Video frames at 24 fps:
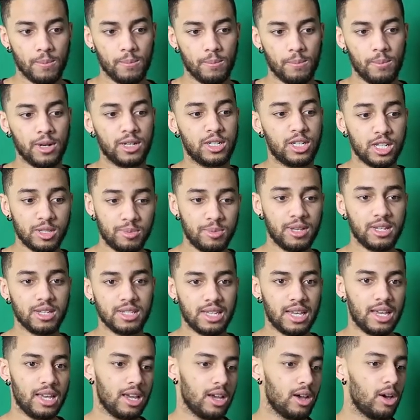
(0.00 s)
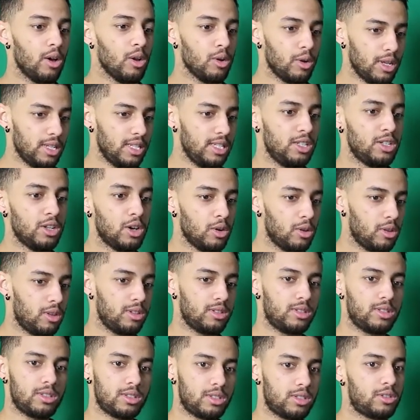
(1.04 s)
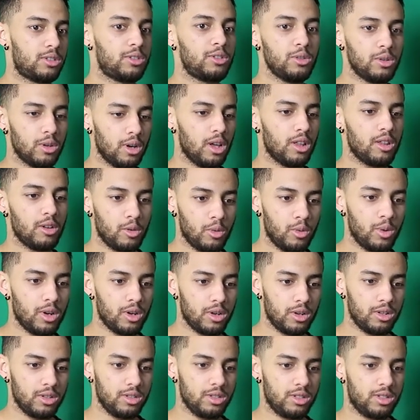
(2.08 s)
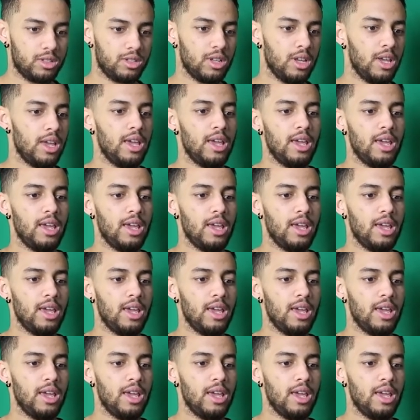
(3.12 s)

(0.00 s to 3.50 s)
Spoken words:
But just because I already know the two other words,